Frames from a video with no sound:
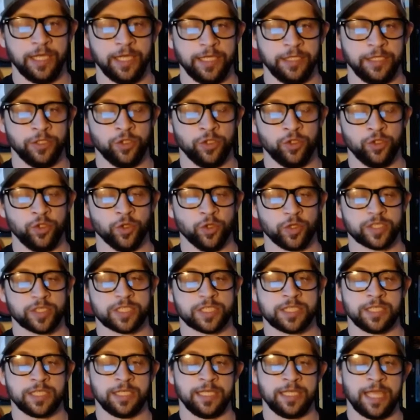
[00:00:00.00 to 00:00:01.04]
in the New York
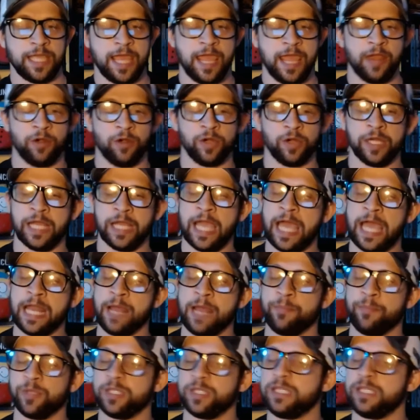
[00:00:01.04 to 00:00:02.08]
City area, and
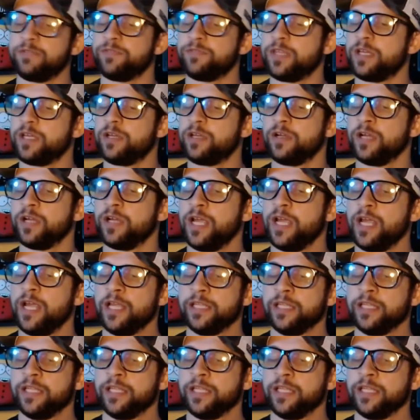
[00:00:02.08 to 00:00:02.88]
I believe there